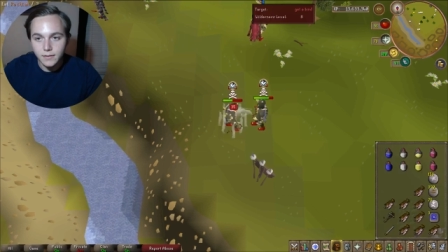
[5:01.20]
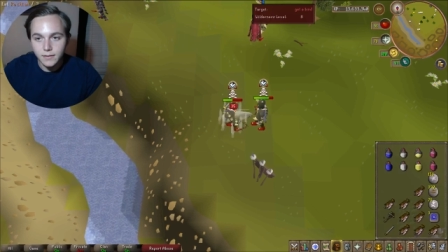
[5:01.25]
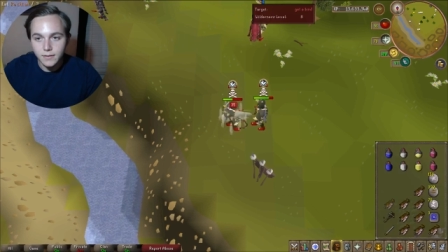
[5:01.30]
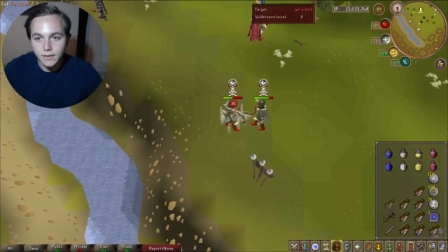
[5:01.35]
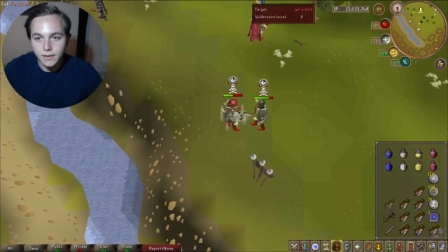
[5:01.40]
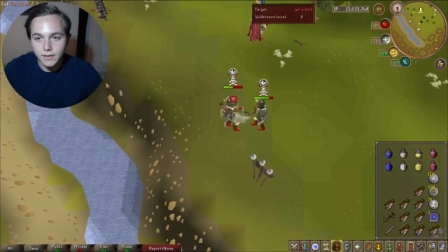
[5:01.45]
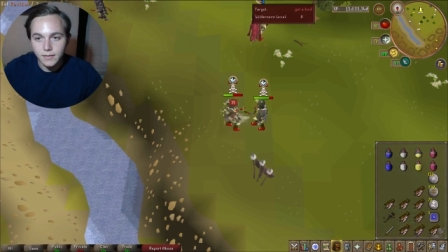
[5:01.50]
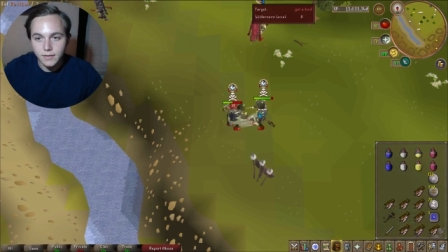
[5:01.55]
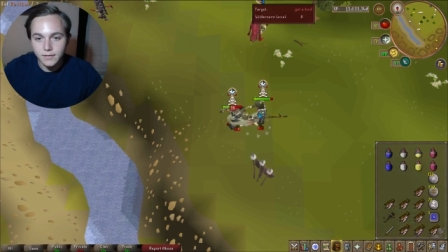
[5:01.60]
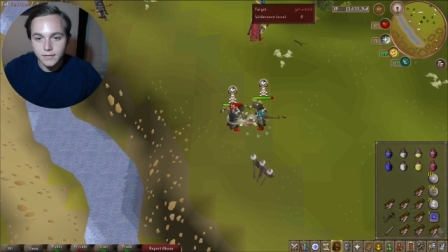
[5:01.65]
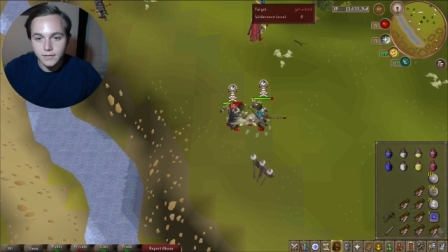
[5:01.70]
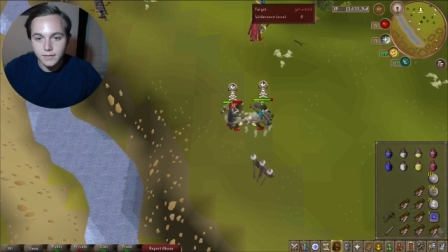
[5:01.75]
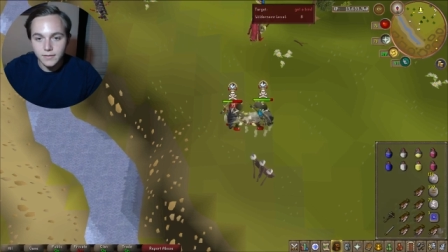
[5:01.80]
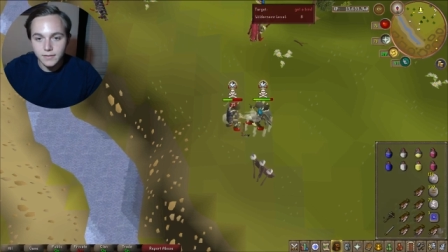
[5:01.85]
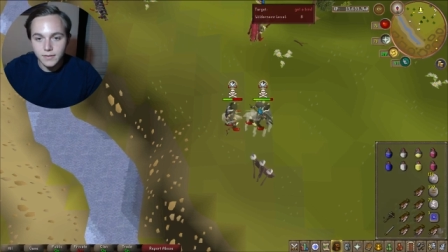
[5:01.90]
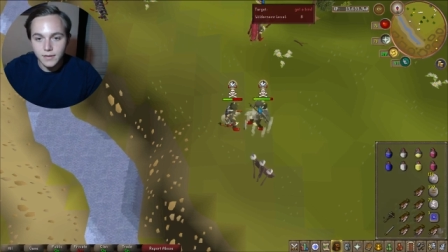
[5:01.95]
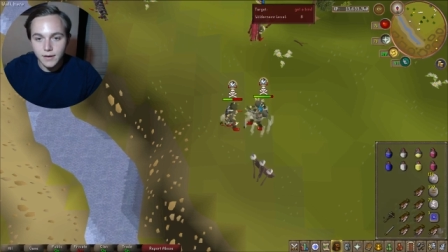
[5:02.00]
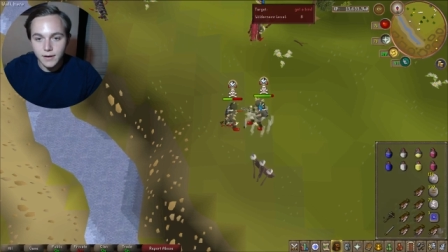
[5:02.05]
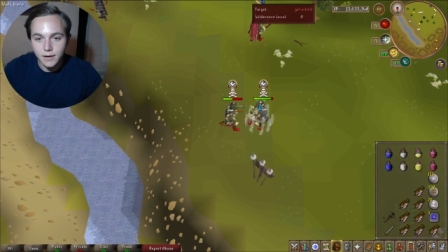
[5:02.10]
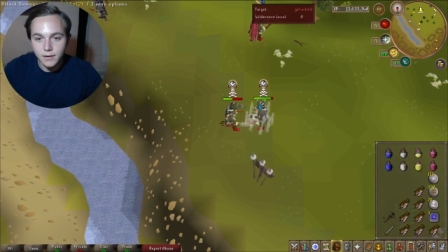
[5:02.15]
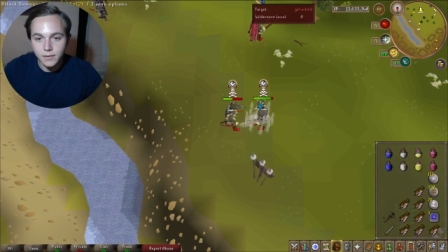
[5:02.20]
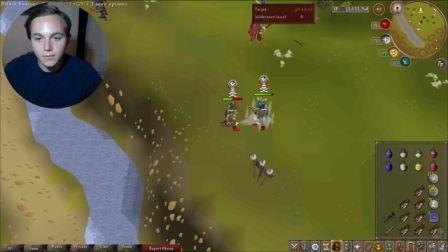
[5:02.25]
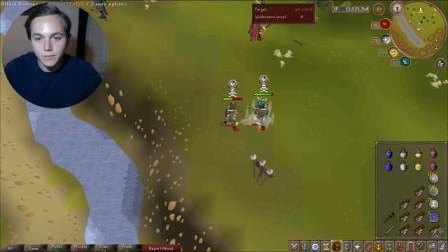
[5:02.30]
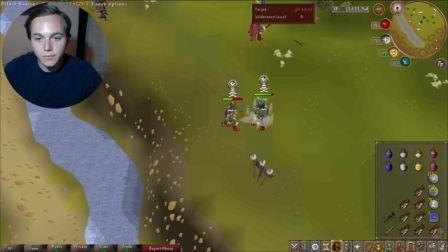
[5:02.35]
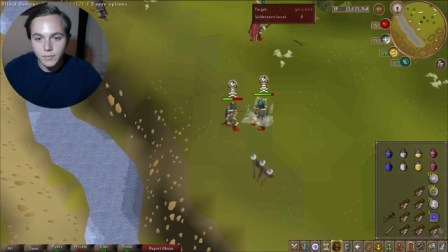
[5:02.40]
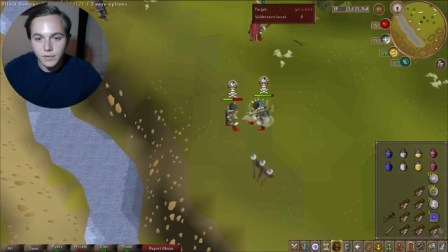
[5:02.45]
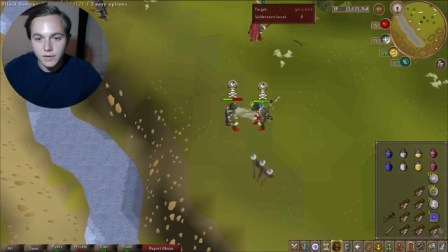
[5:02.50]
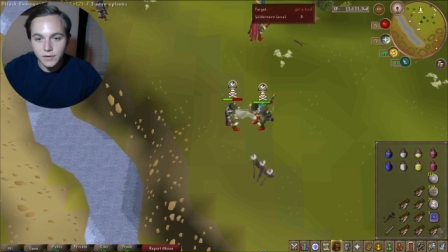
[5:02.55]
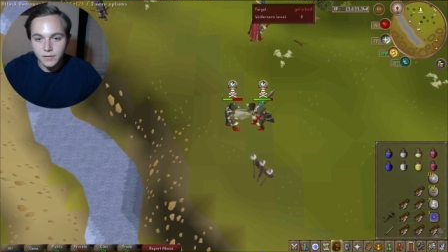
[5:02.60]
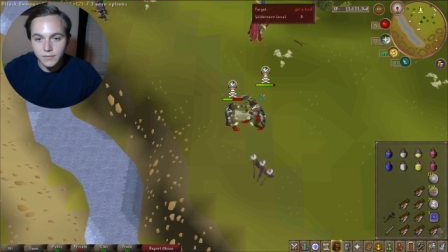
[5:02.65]
Alright, let's eat there.
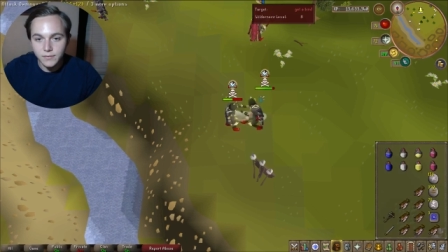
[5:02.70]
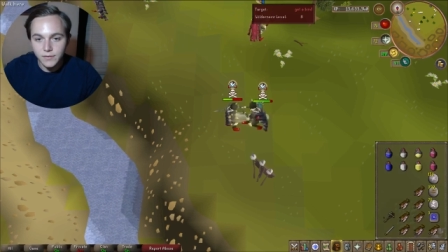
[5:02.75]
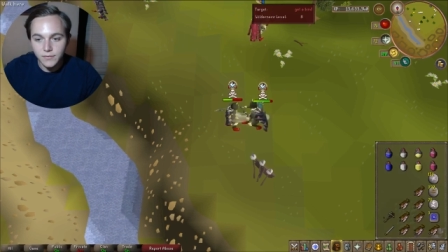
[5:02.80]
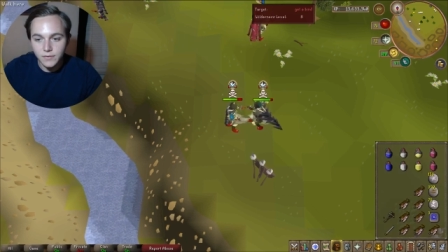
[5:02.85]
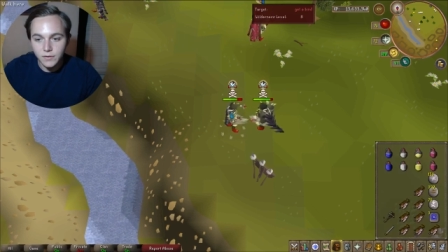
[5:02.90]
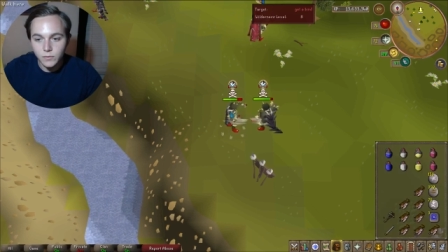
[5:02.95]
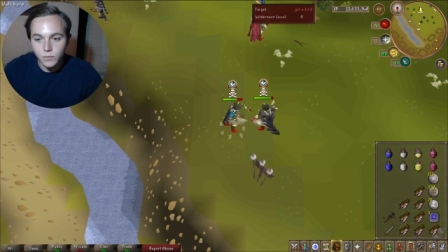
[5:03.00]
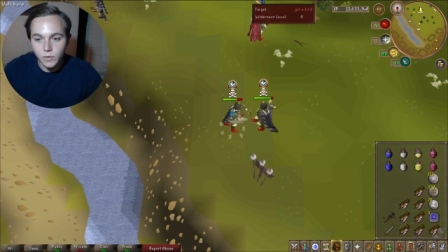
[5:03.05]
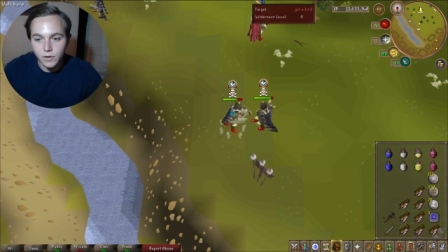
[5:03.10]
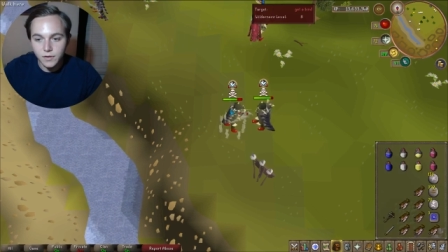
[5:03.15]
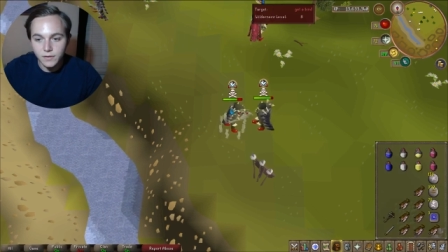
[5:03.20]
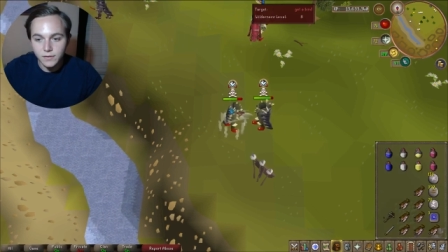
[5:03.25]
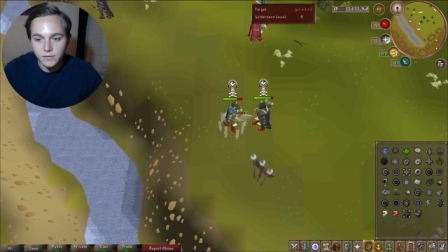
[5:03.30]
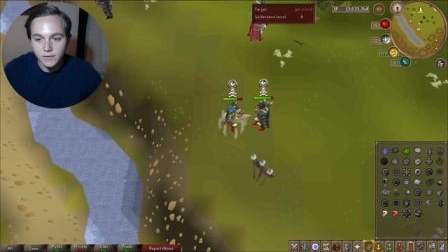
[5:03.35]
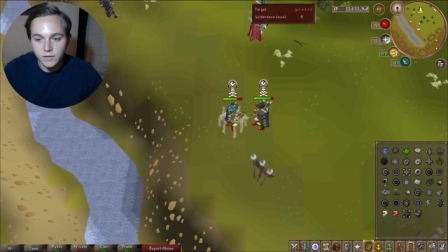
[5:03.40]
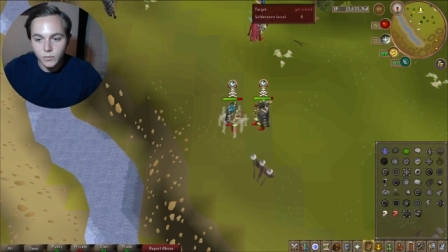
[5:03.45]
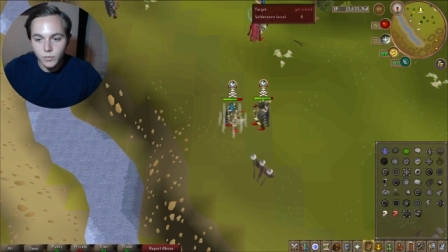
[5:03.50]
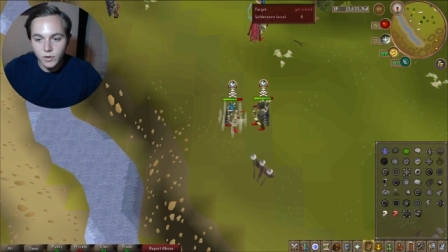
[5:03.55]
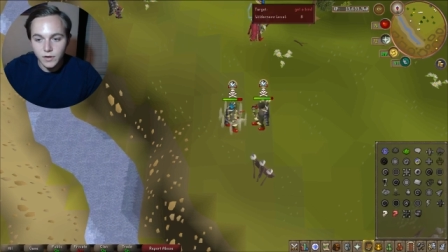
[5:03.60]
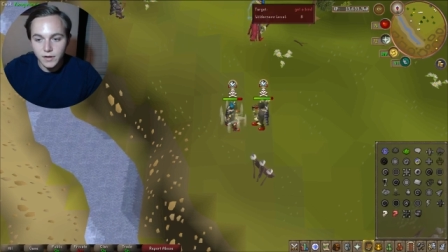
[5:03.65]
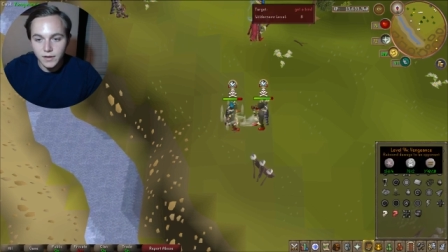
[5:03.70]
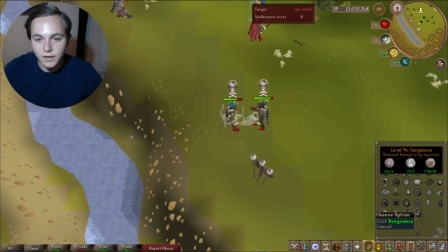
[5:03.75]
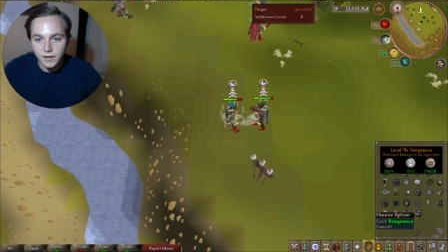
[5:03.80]
Because 51 is somewhere to